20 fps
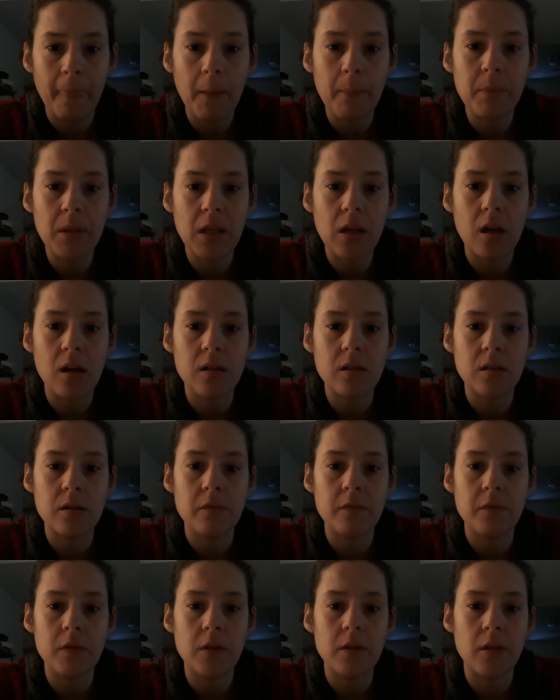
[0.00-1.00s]
because
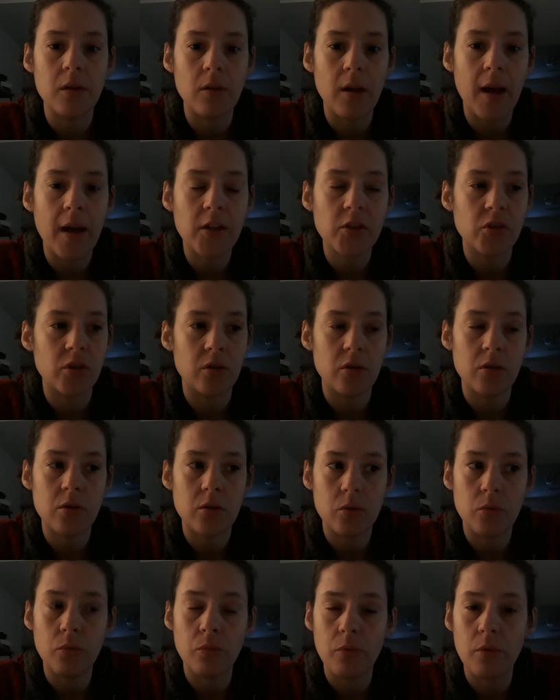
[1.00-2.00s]
of their actions
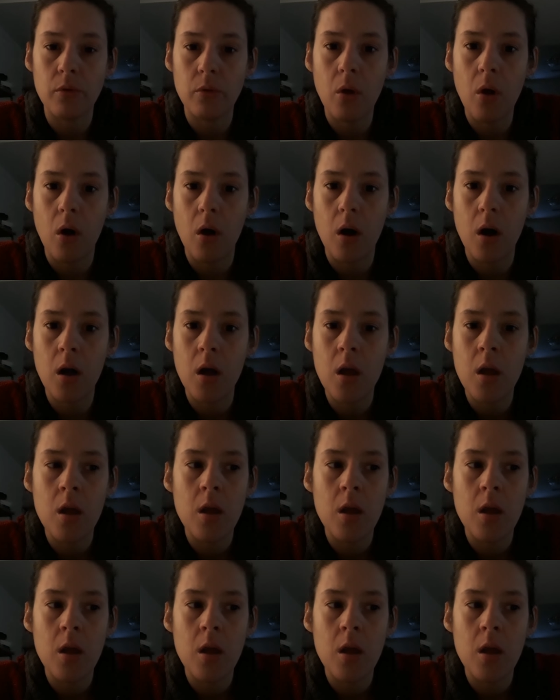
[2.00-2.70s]
through the law